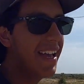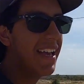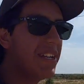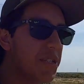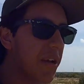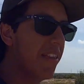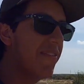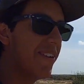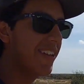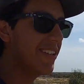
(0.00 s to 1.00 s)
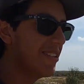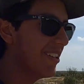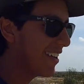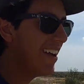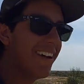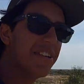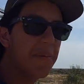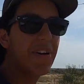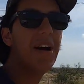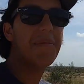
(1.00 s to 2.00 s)
and show you the front of the truck.
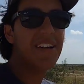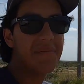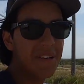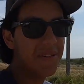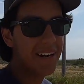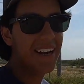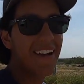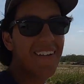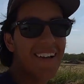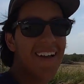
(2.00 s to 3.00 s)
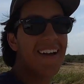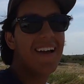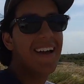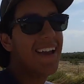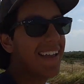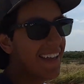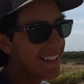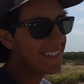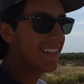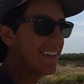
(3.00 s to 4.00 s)
Drop a comment down below right now
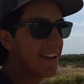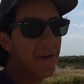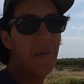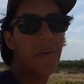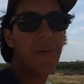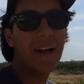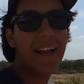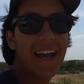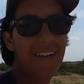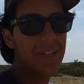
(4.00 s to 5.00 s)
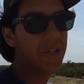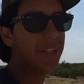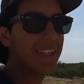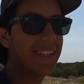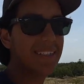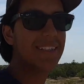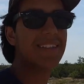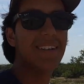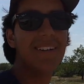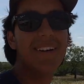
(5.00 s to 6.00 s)
guessing what kind of truck it is.
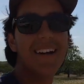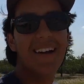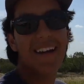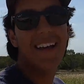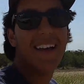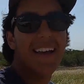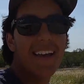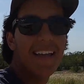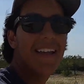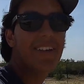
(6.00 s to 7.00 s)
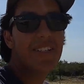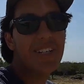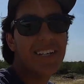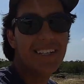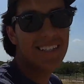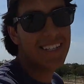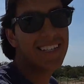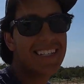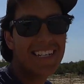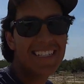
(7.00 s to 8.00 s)
So here she is.
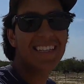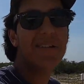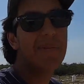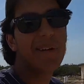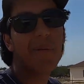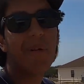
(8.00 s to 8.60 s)
She needs a little bit of